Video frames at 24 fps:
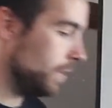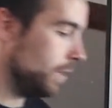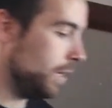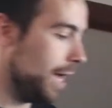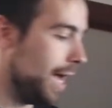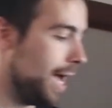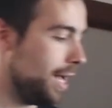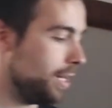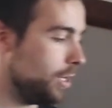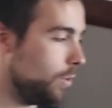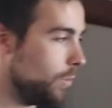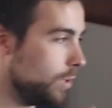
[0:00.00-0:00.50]

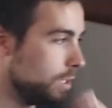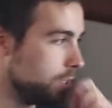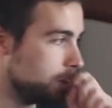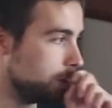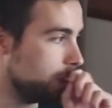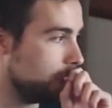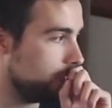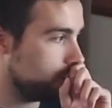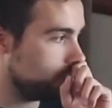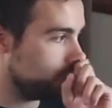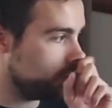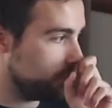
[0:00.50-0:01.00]
And you want to
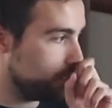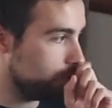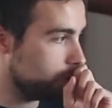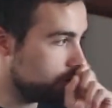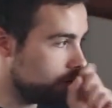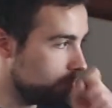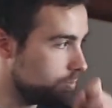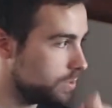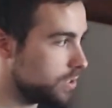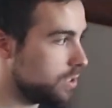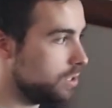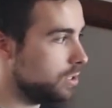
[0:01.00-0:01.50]
start drawing the
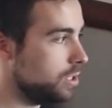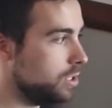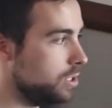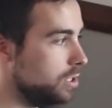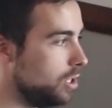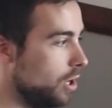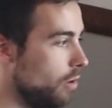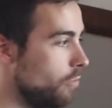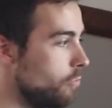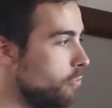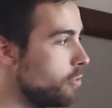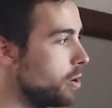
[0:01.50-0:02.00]
trumps because there's
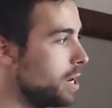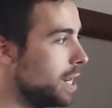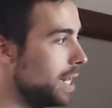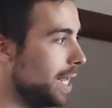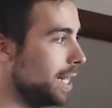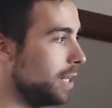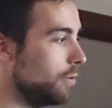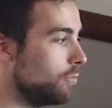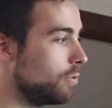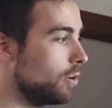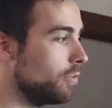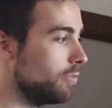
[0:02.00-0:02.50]
not really any
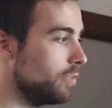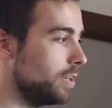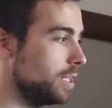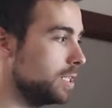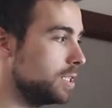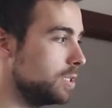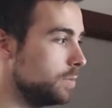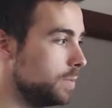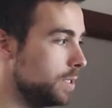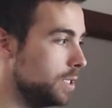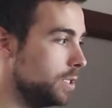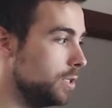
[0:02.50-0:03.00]
roughing to
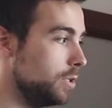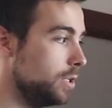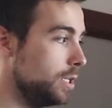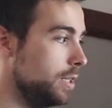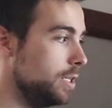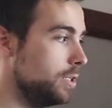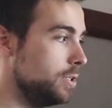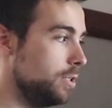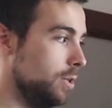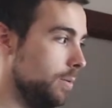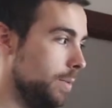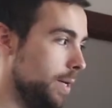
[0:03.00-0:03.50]
be done in the
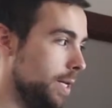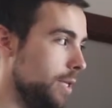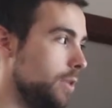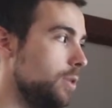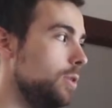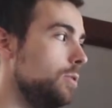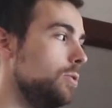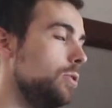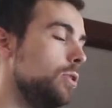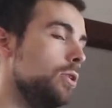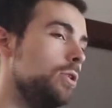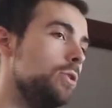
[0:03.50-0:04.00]
dummy. You
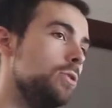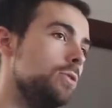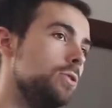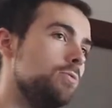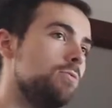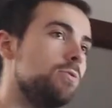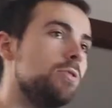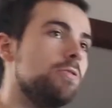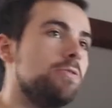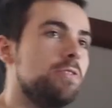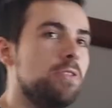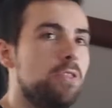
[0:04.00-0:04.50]
could
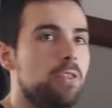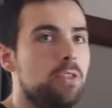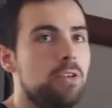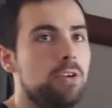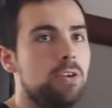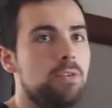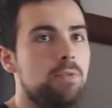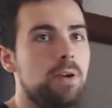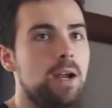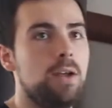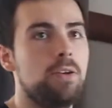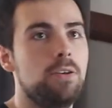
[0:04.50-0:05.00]
rough a 3rd
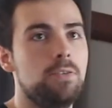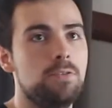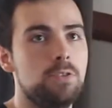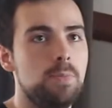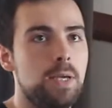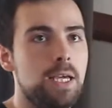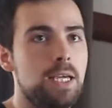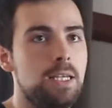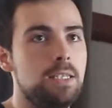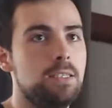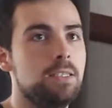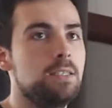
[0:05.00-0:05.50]
round of
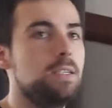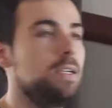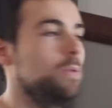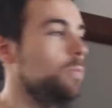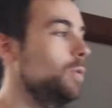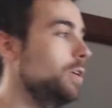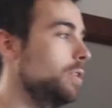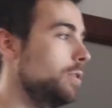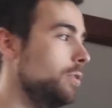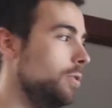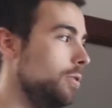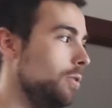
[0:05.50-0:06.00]
spades
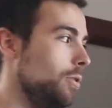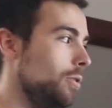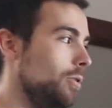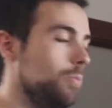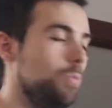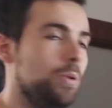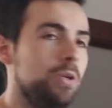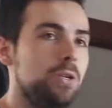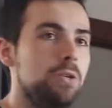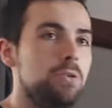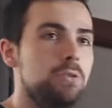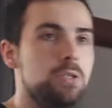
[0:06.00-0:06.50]
with north,
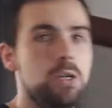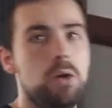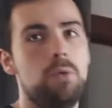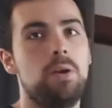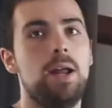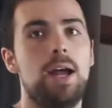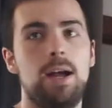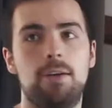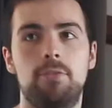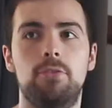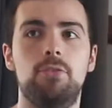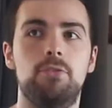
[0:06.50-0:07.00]
but you don't
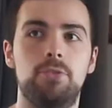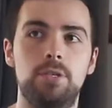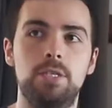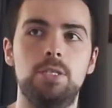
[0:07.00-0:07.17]
have 3